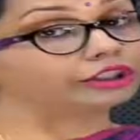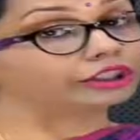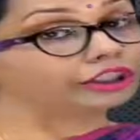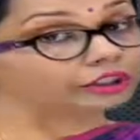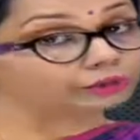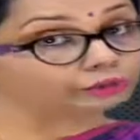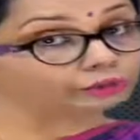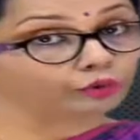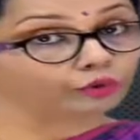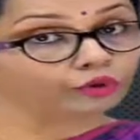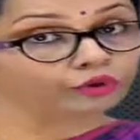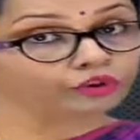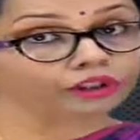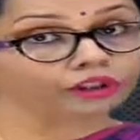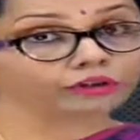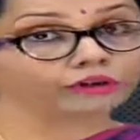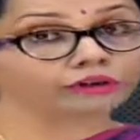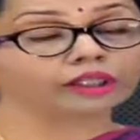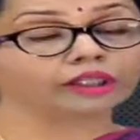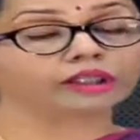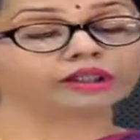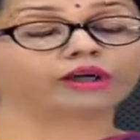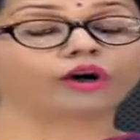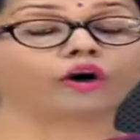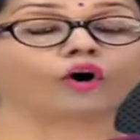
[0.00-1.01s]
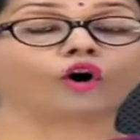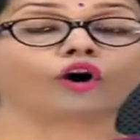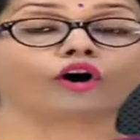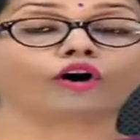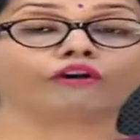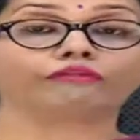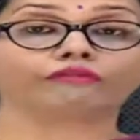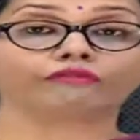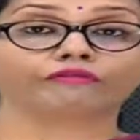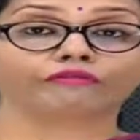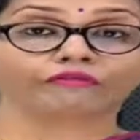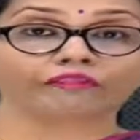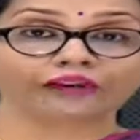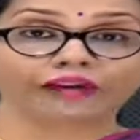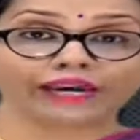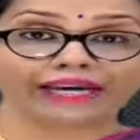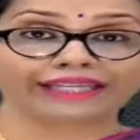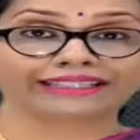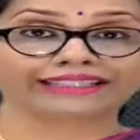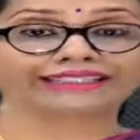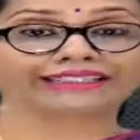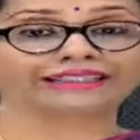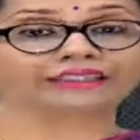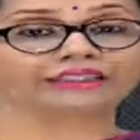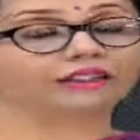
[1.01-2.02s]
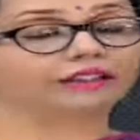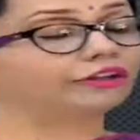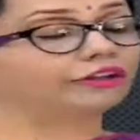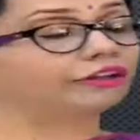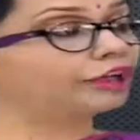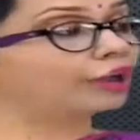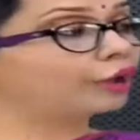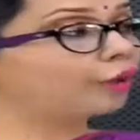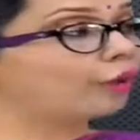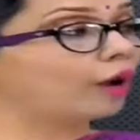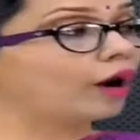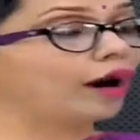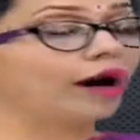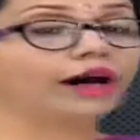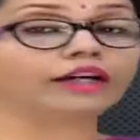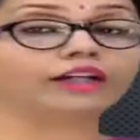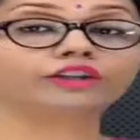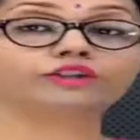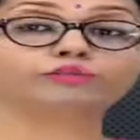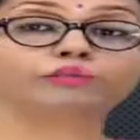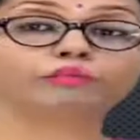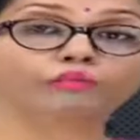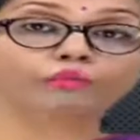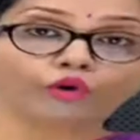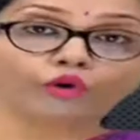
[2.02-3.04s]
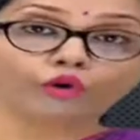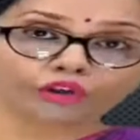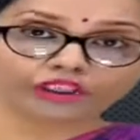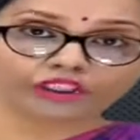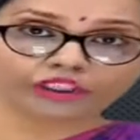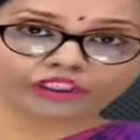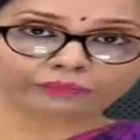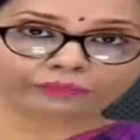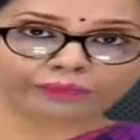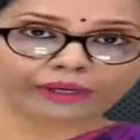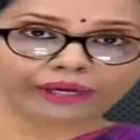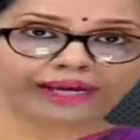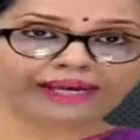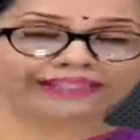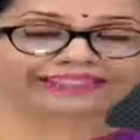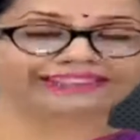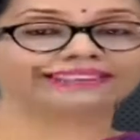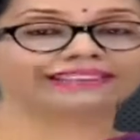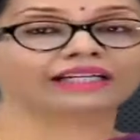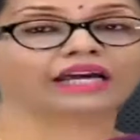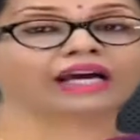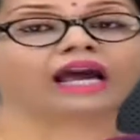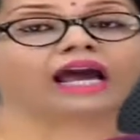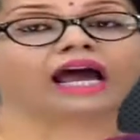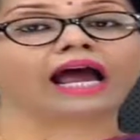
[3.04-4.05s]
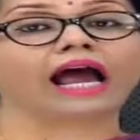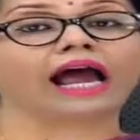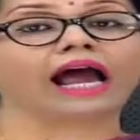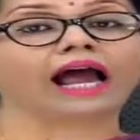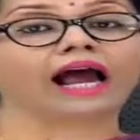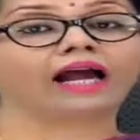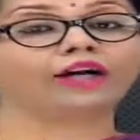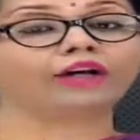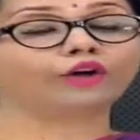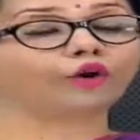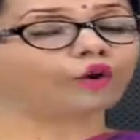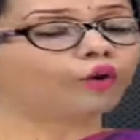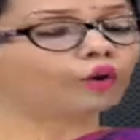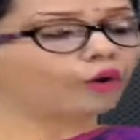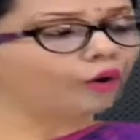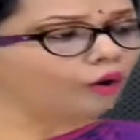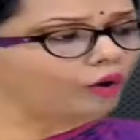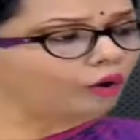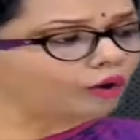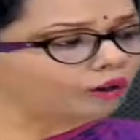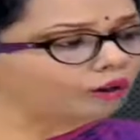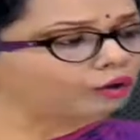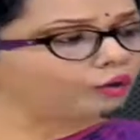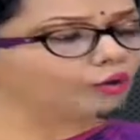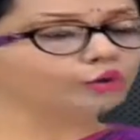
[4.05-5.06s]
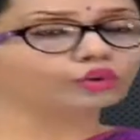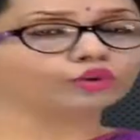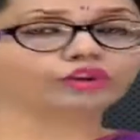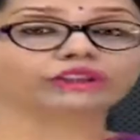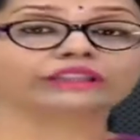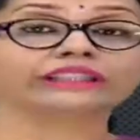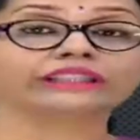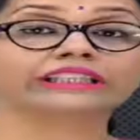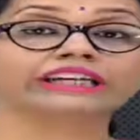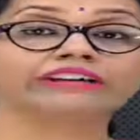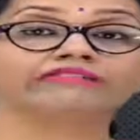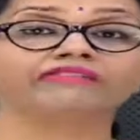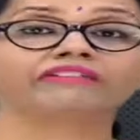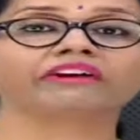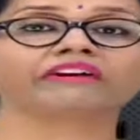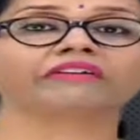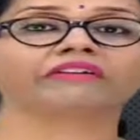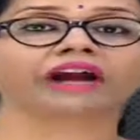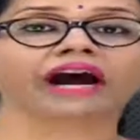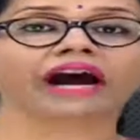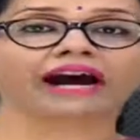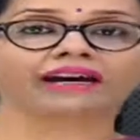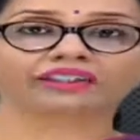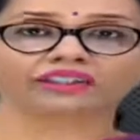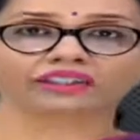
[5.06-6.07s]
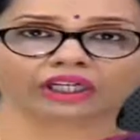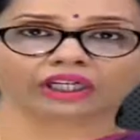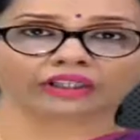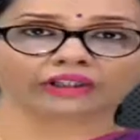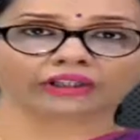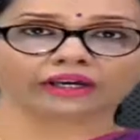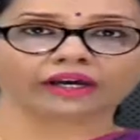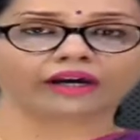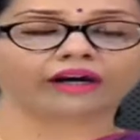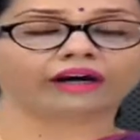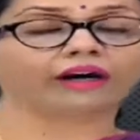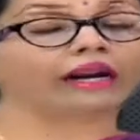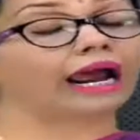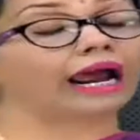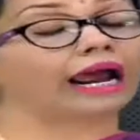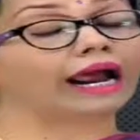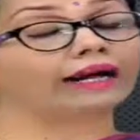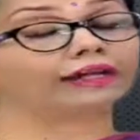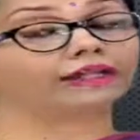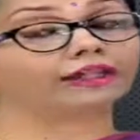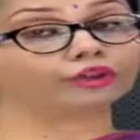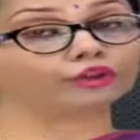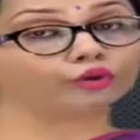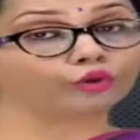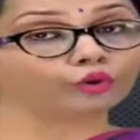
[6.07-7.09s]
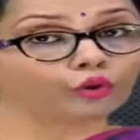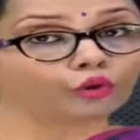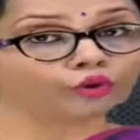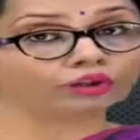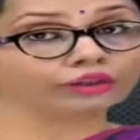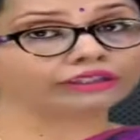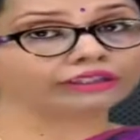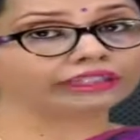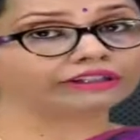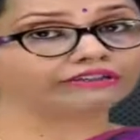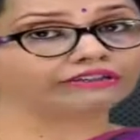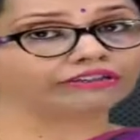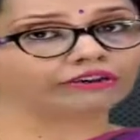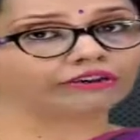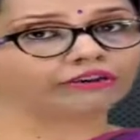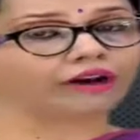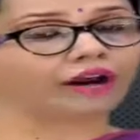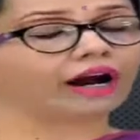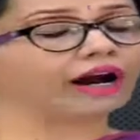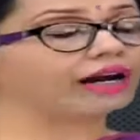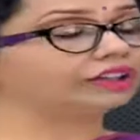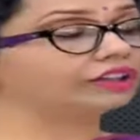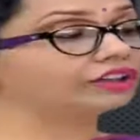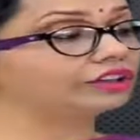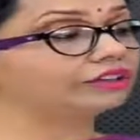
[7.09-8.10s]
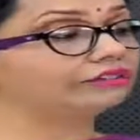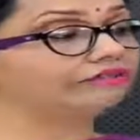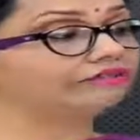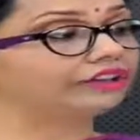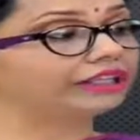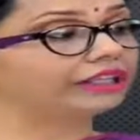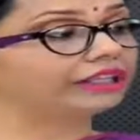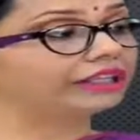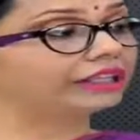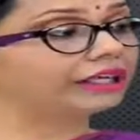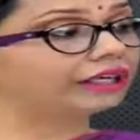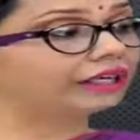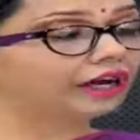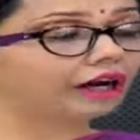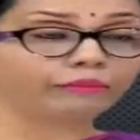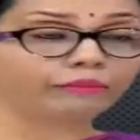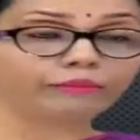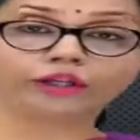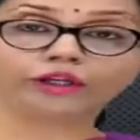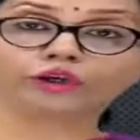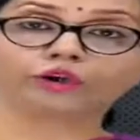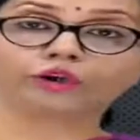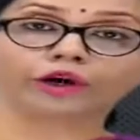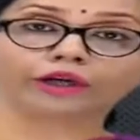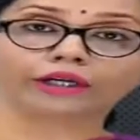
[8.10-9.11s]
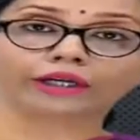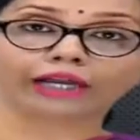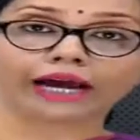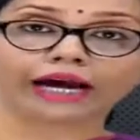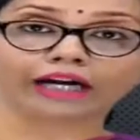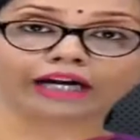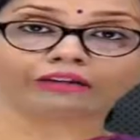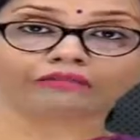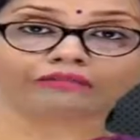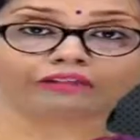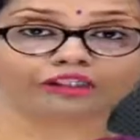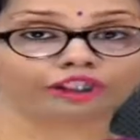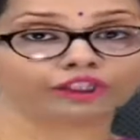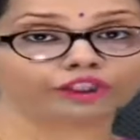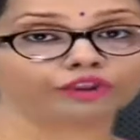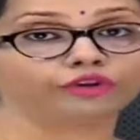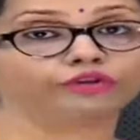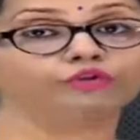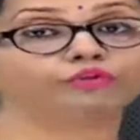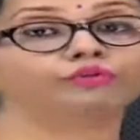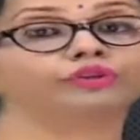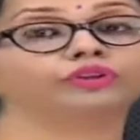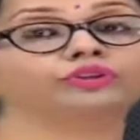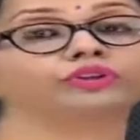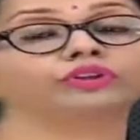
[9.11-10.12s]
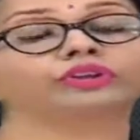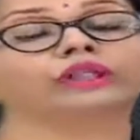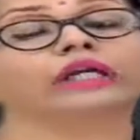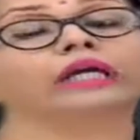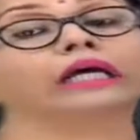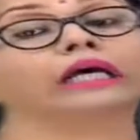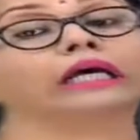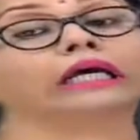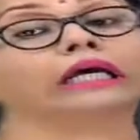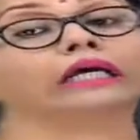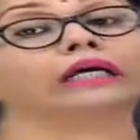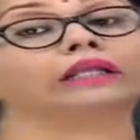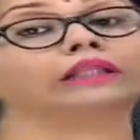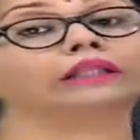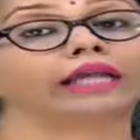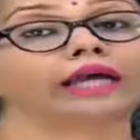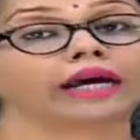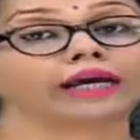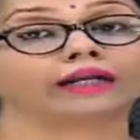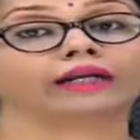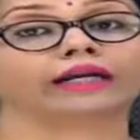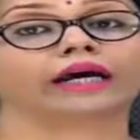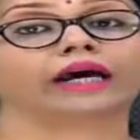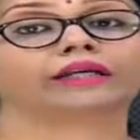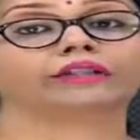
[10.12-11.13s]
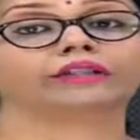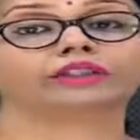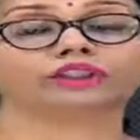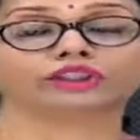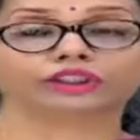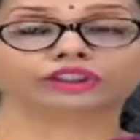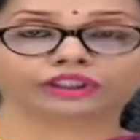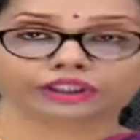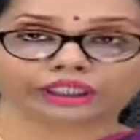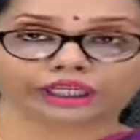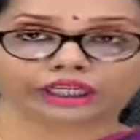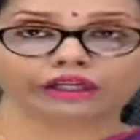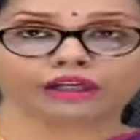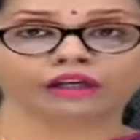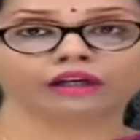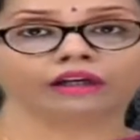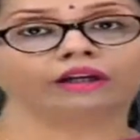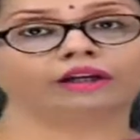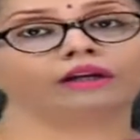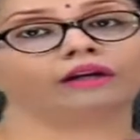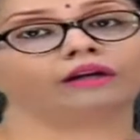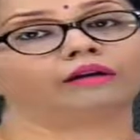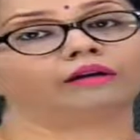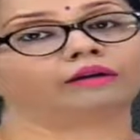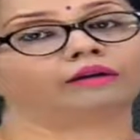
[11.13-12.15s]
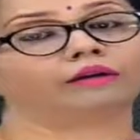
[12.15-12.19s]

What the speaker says: disposal of waste requires more space, and all those sewer rats are there, and those sewer rats, when they come in contact with the humans, there can still